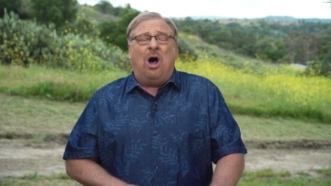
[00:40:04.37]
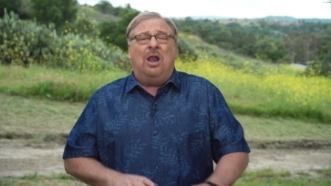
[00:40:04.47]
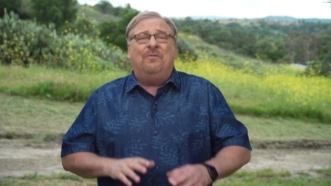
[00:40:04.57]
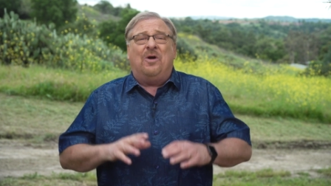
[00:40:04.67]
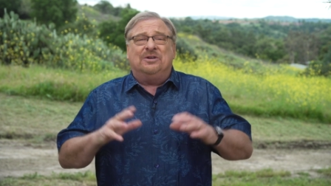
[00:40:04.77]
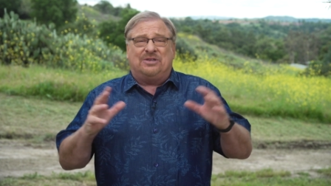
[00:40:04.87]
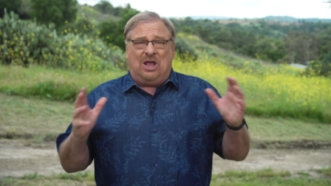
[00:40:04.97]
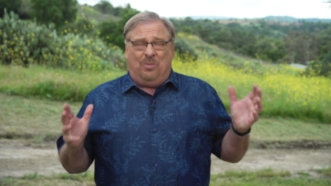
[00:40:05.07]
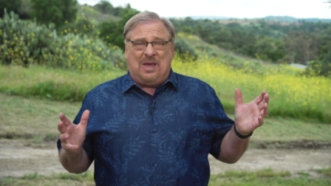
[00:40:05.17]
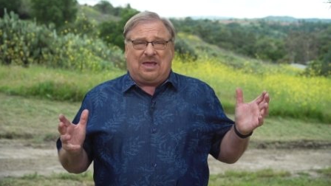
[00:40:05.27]
all of our
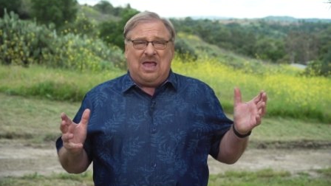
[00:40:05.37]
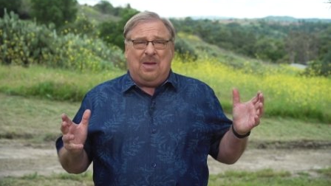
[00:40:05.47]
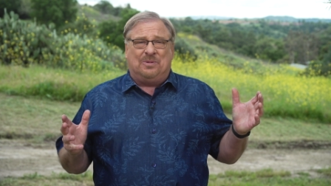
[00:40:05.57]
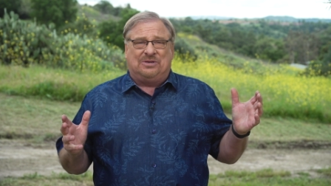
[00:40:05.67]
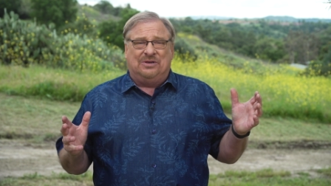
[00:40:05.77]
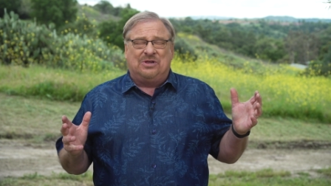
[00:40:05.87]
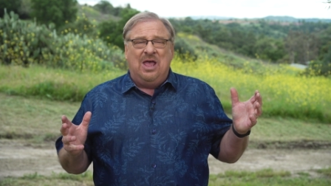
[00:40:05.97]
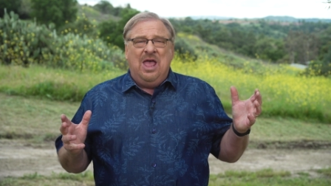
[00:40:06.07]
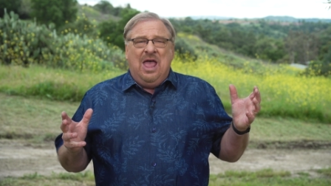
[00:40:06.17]
Saddleback campuses